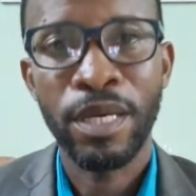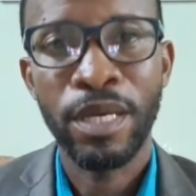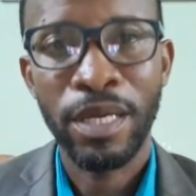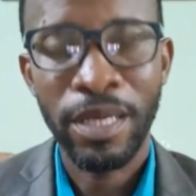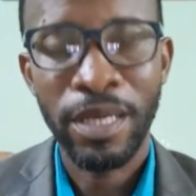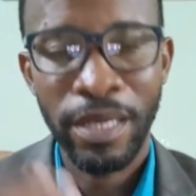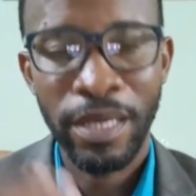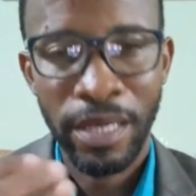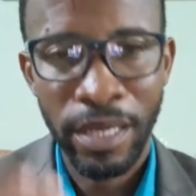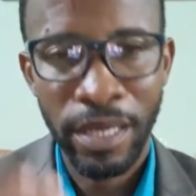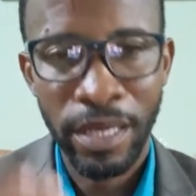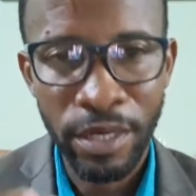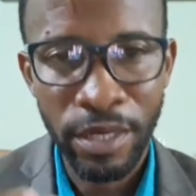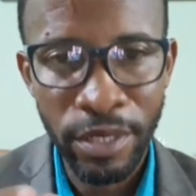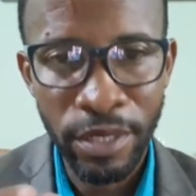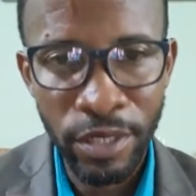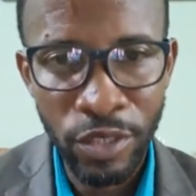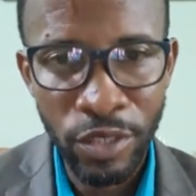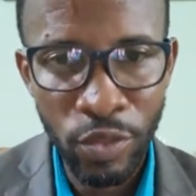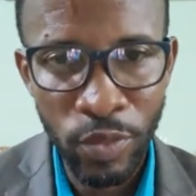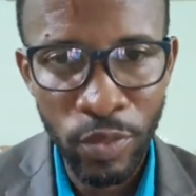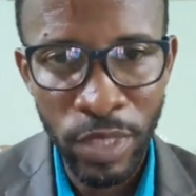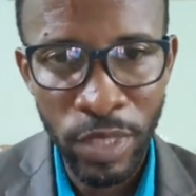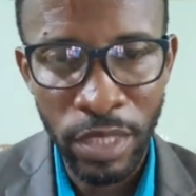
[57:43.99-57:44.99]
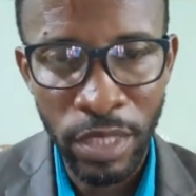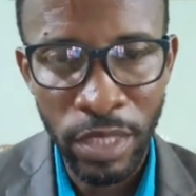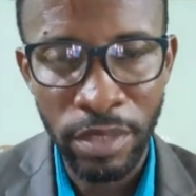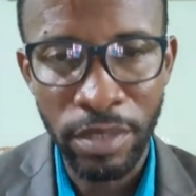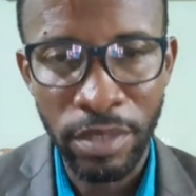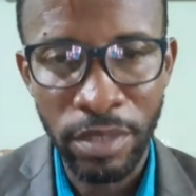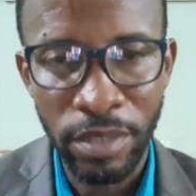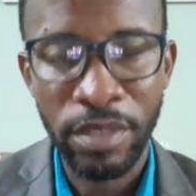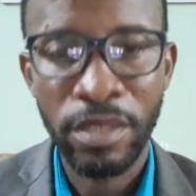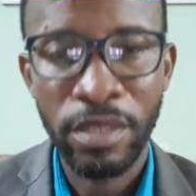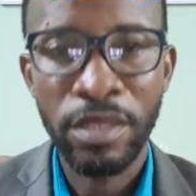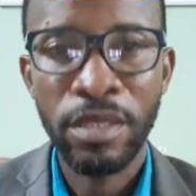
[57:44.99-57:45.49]
Here is where
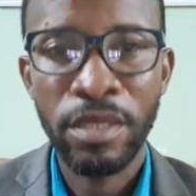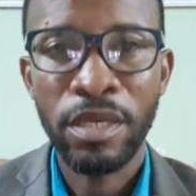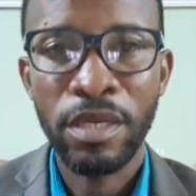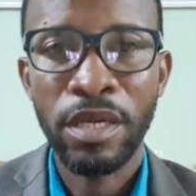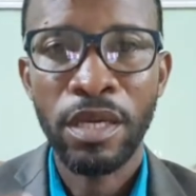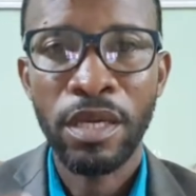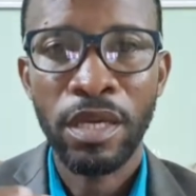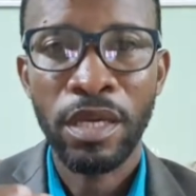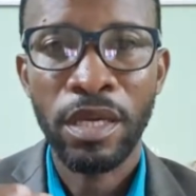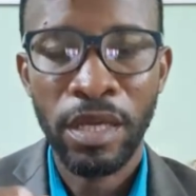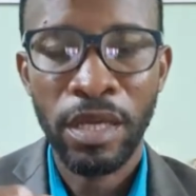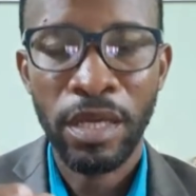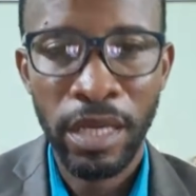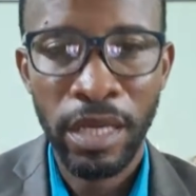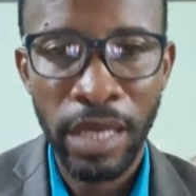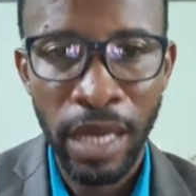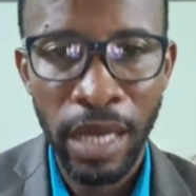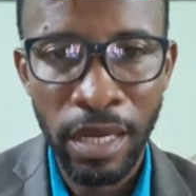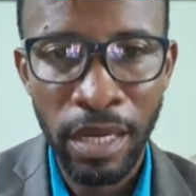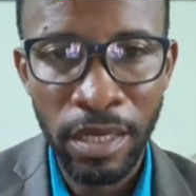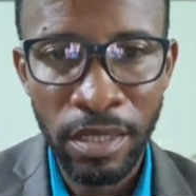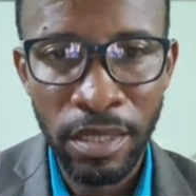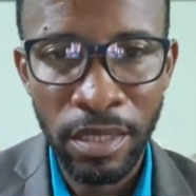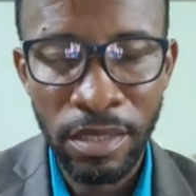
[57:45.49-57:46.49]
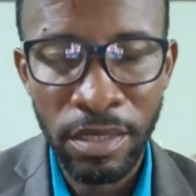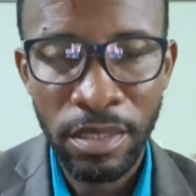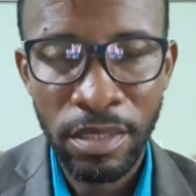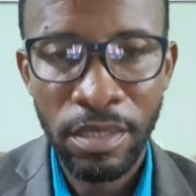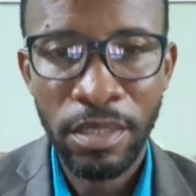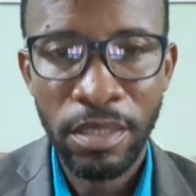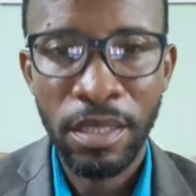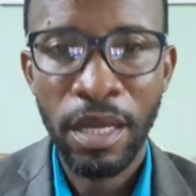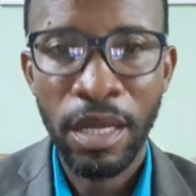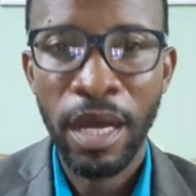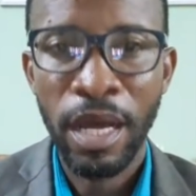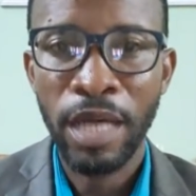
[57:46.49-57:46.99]
Guyana
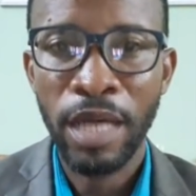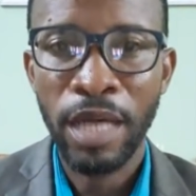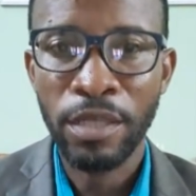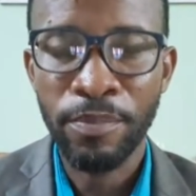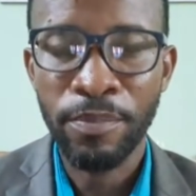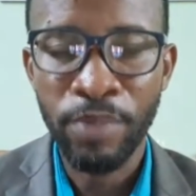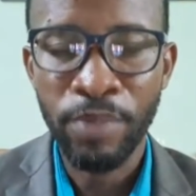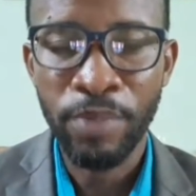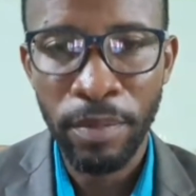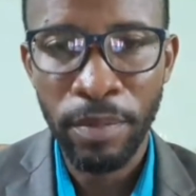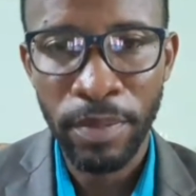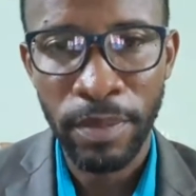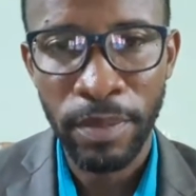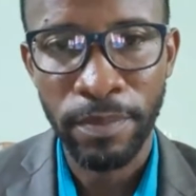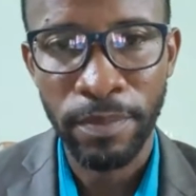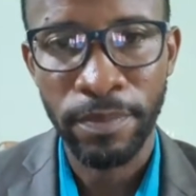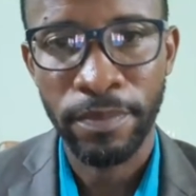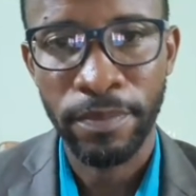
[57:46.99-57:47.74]
has a problem.